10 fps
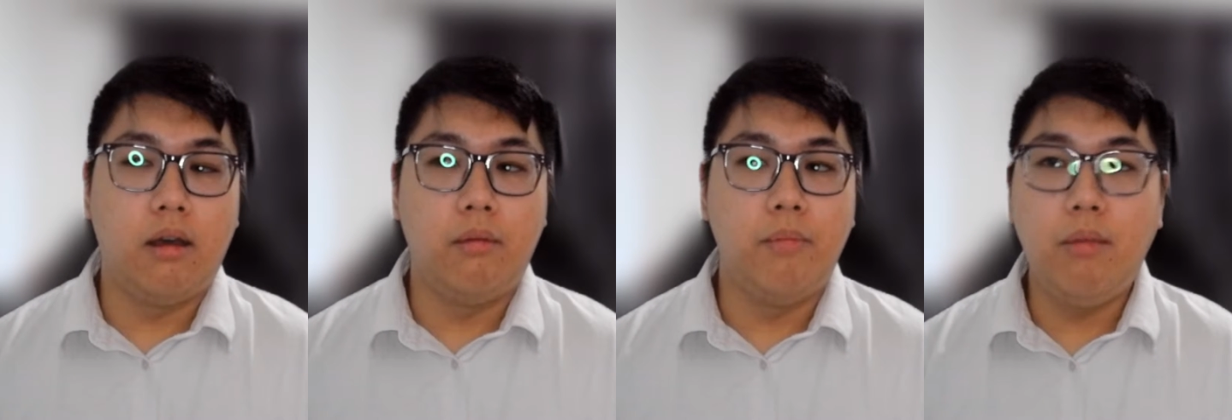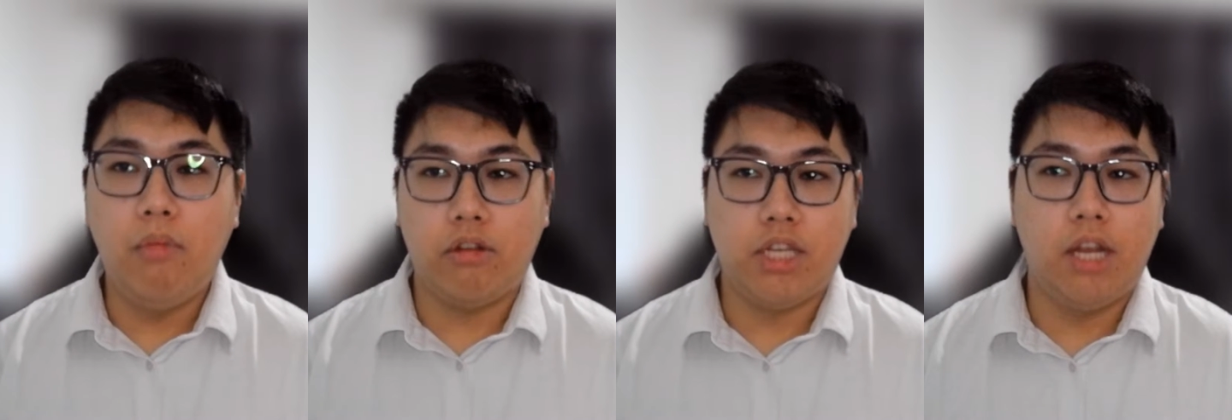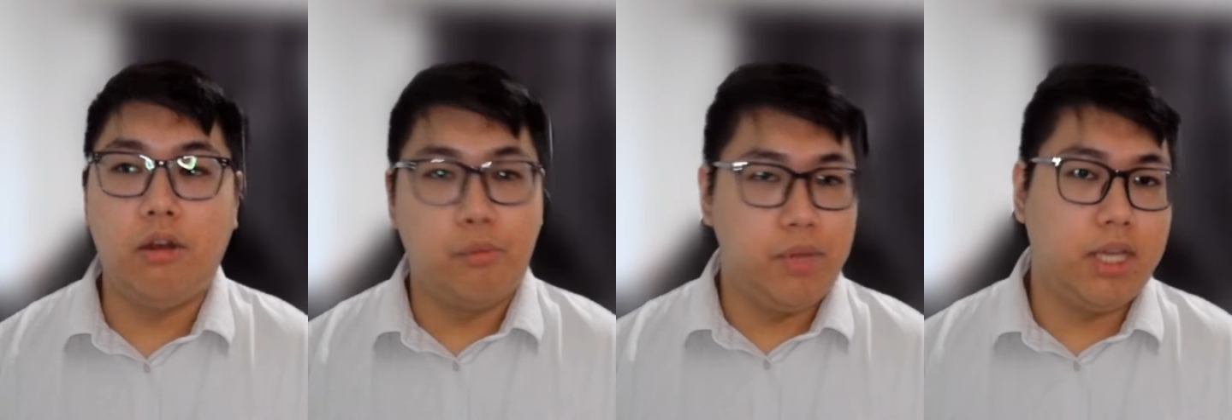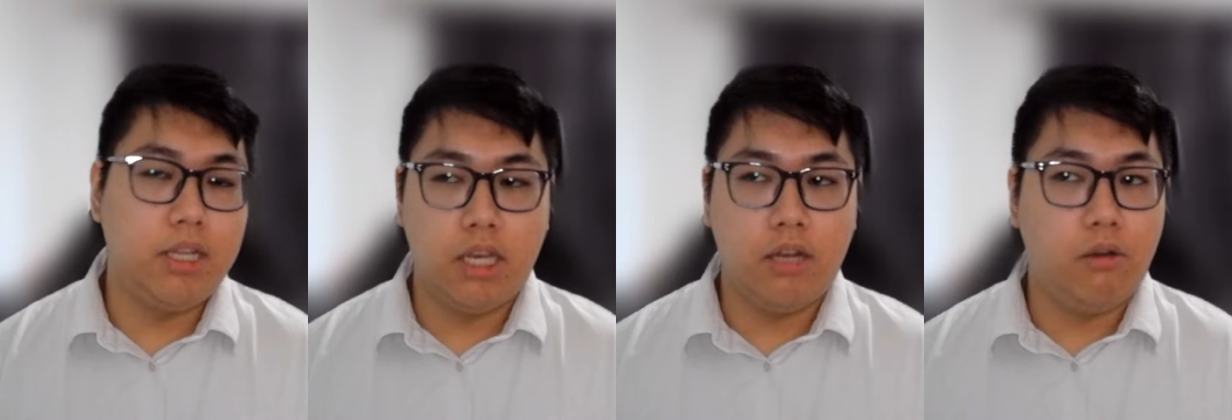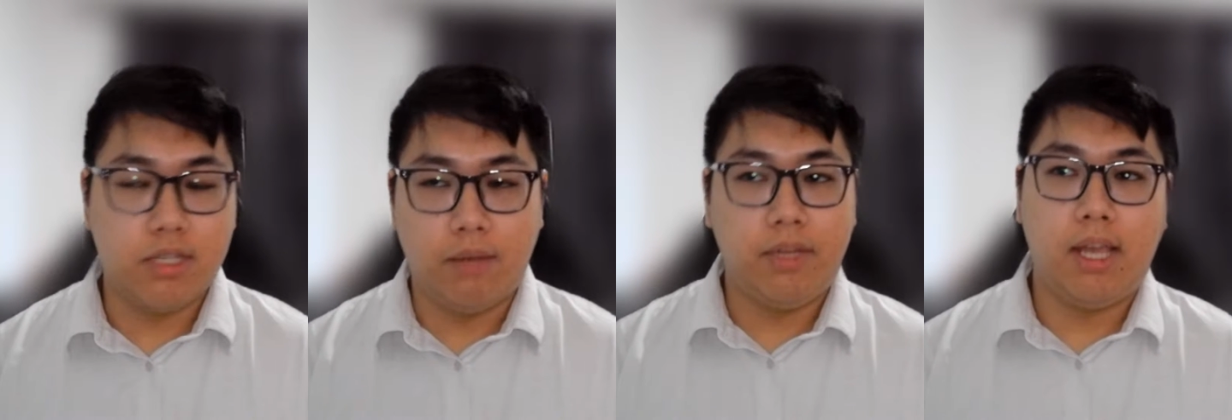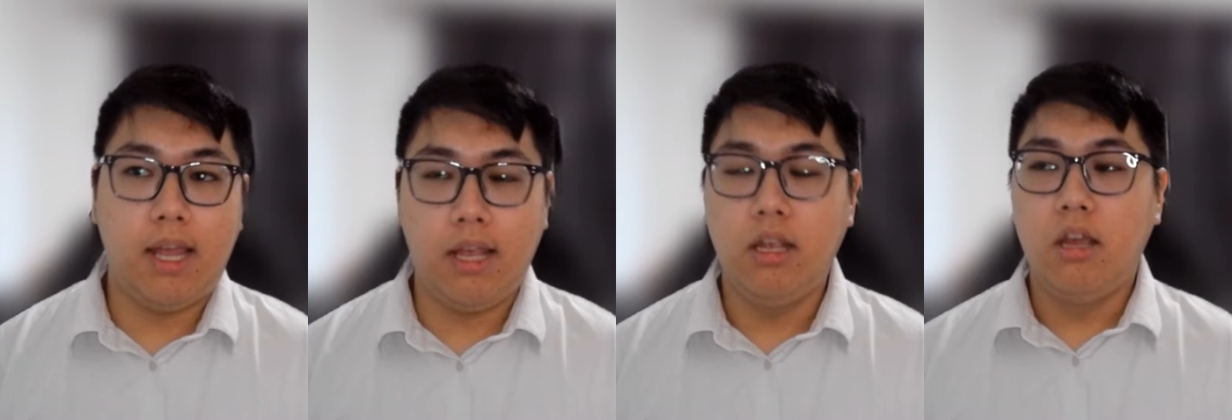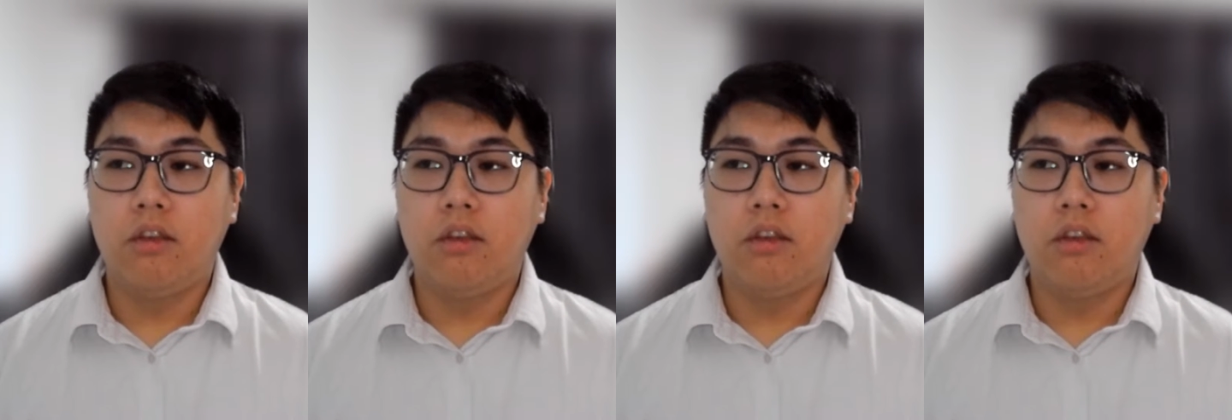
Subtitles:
main blockchain or your beacon chain or something like that.